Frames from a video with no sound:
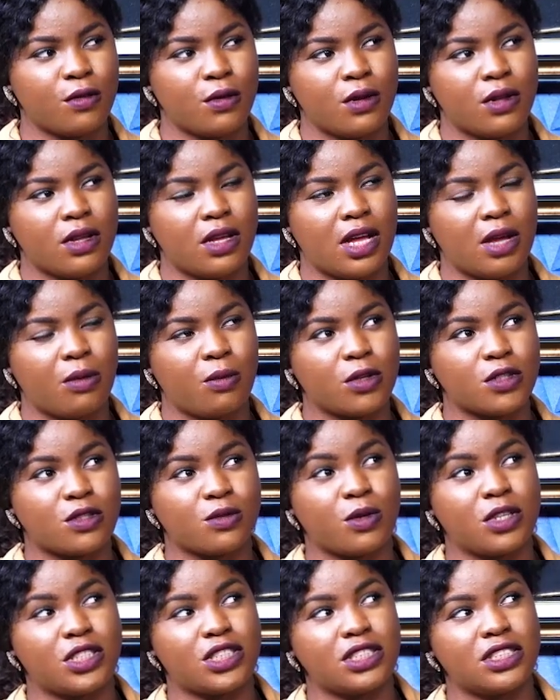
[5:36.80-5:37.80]
I was
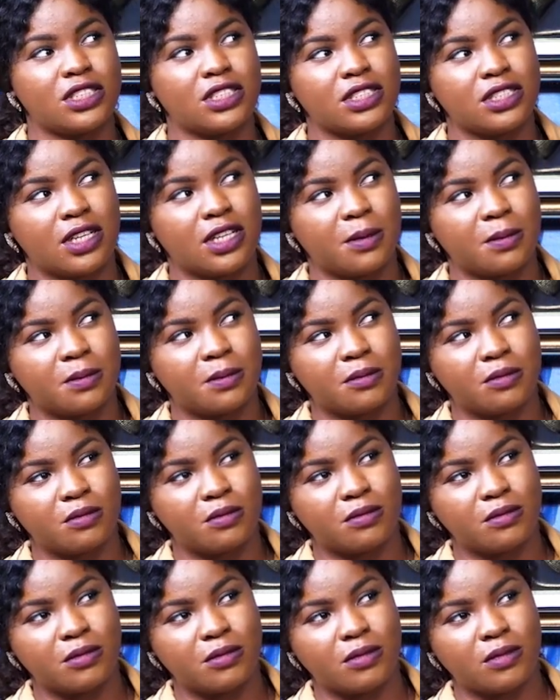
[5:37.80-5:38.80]
watching
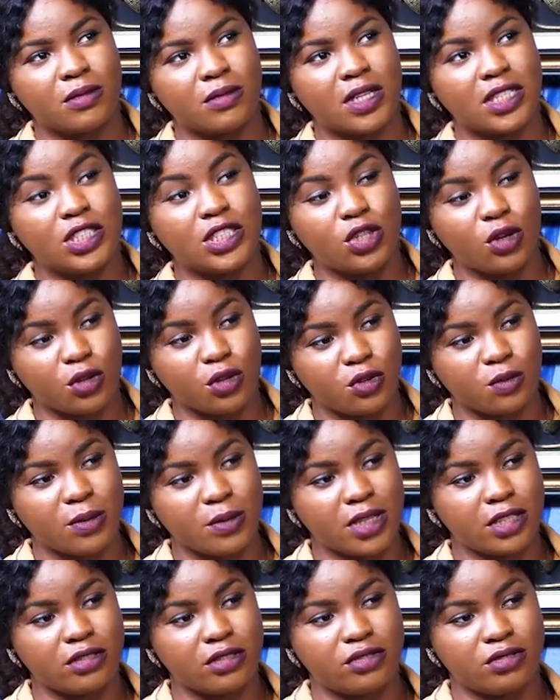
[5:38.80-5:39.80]
a
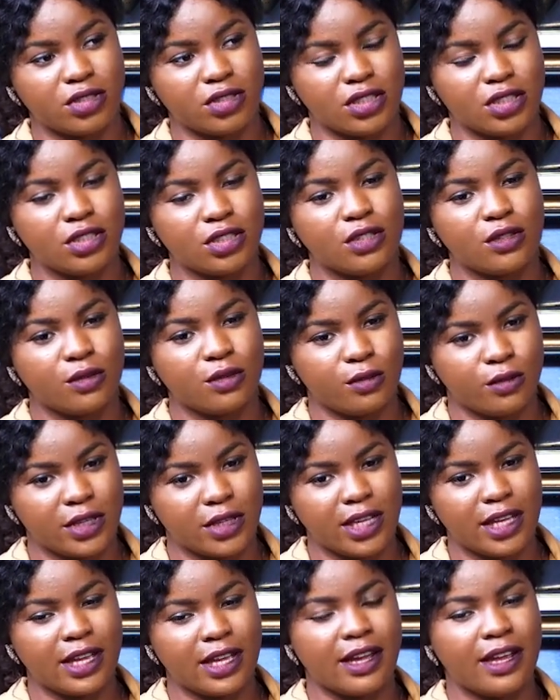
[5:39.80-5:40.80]
documentary on
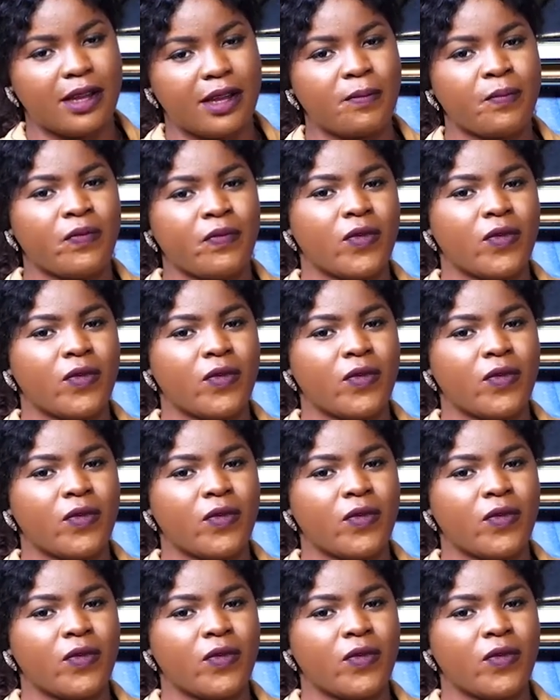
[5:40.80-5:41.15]
AI,